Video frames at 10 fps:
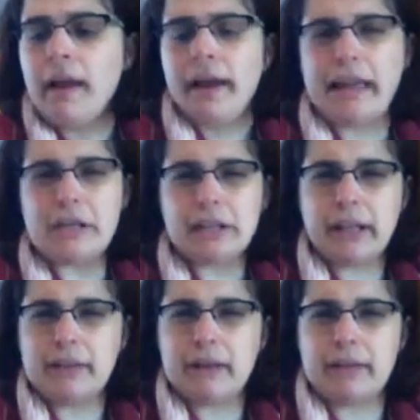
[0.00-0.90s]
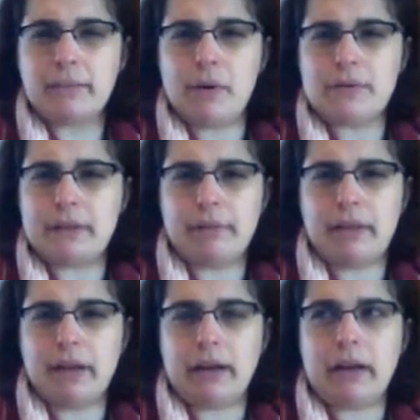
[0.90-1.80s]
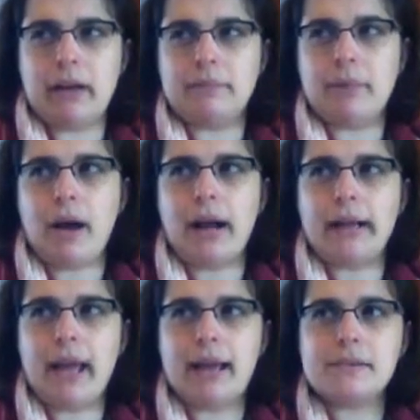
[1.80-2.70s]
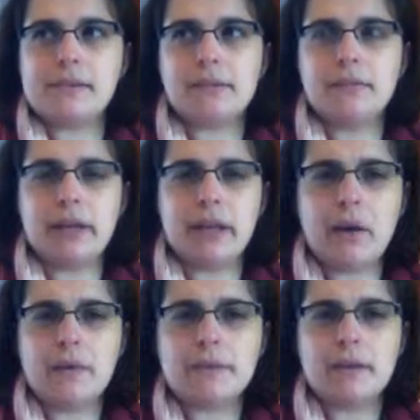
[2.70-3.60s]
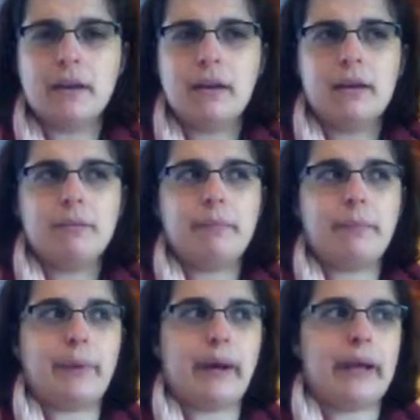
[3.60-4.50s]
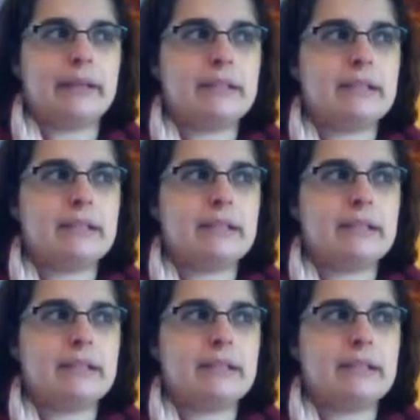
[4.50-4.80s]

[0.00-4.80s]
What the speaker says: Occasionally I have other posts up there that are podcast videos, but